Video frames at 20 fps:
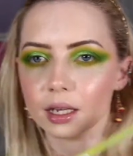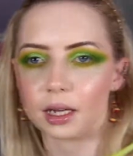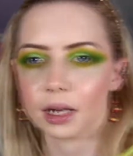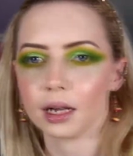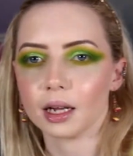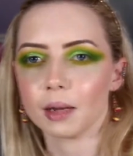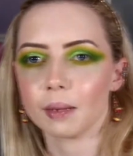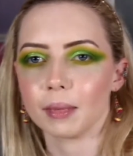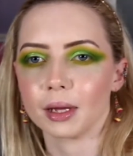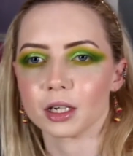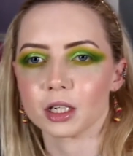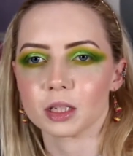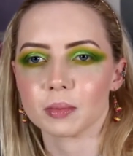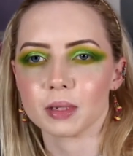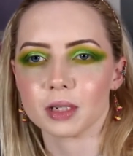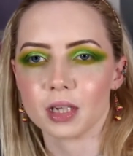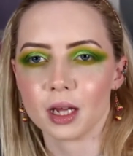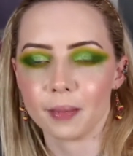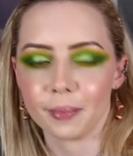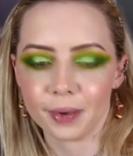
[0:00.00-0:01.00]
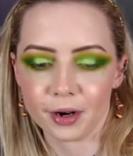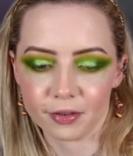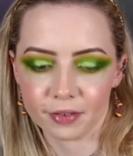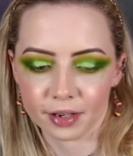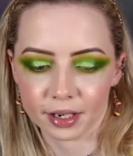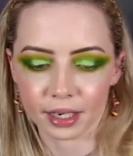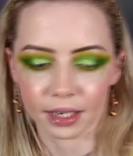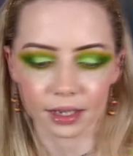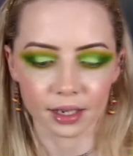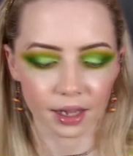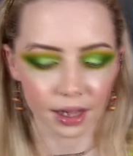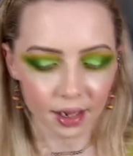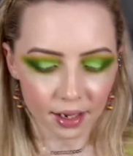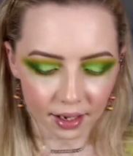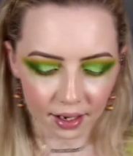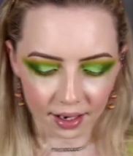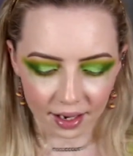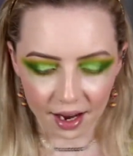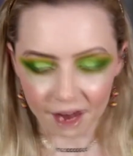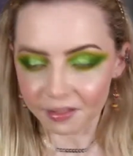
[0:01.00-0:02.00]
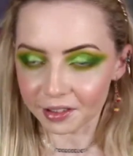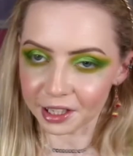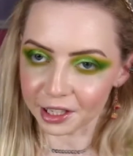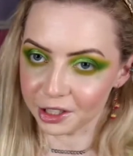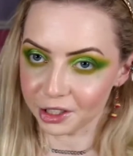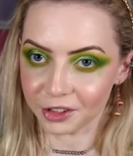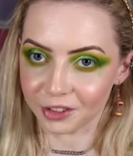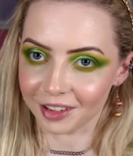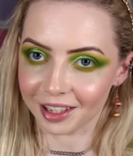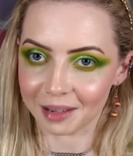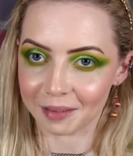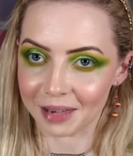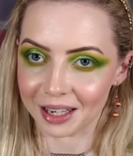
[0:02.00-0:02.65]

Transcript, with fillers: It kind of matches my top perfectly. Everything should really